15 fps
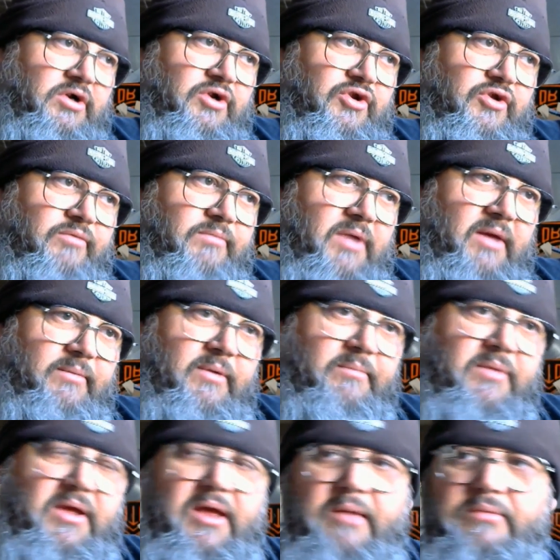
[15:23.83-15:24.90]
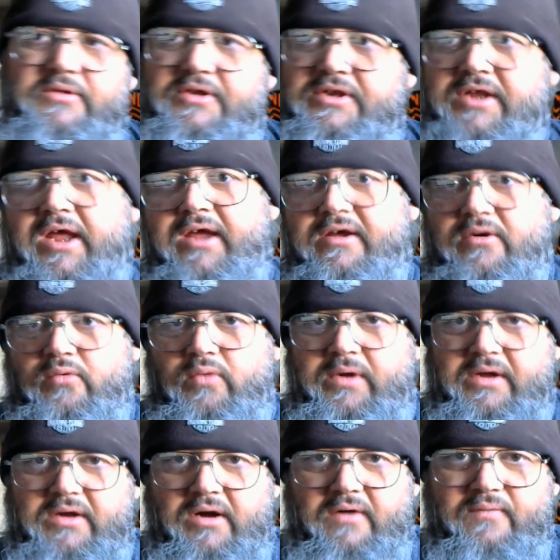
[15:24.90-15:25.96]
to maybe be able to take a
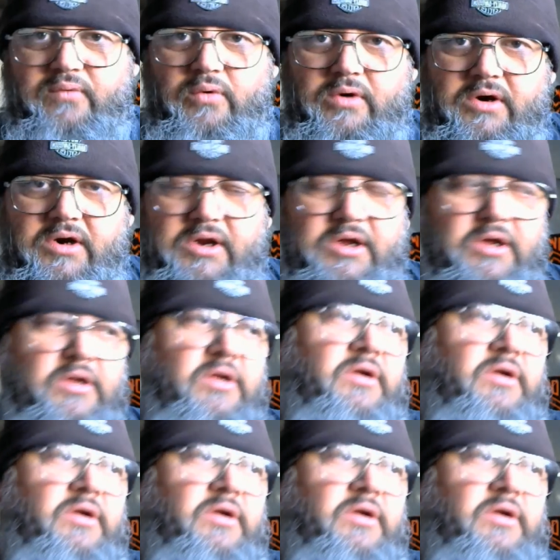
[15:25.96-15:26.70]
week off work